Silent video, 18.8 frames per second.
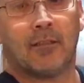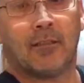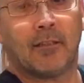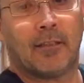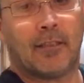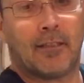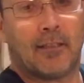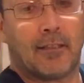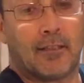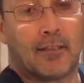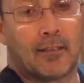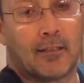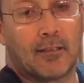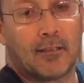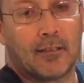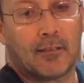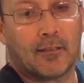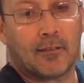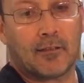
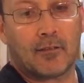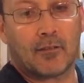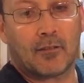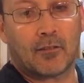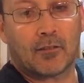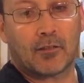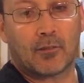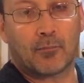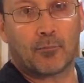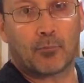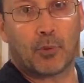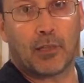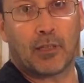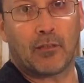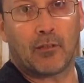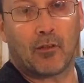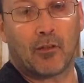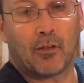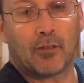Here are some
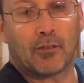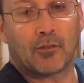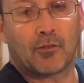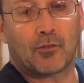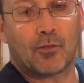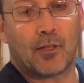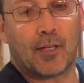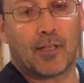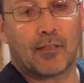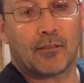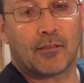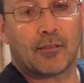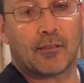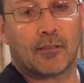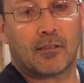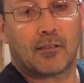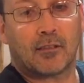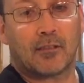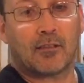pretty large
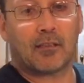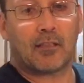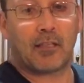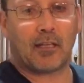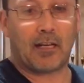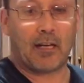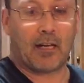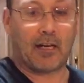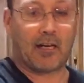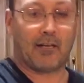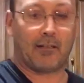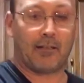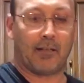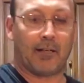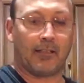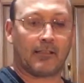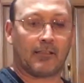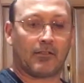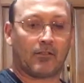grains.
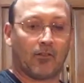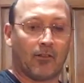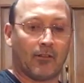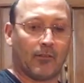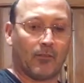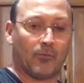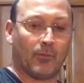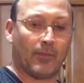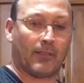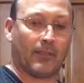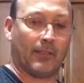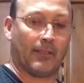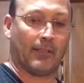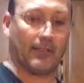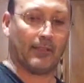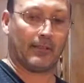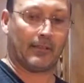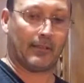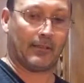I started with
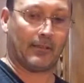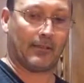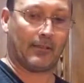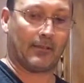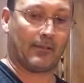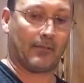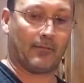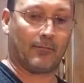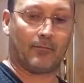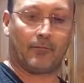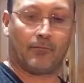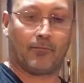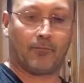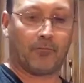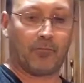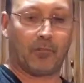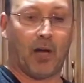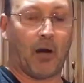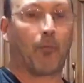these
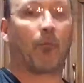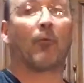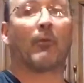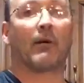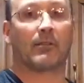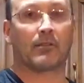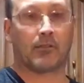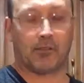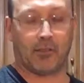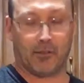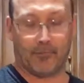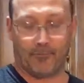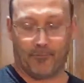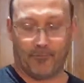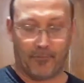a couple months ago.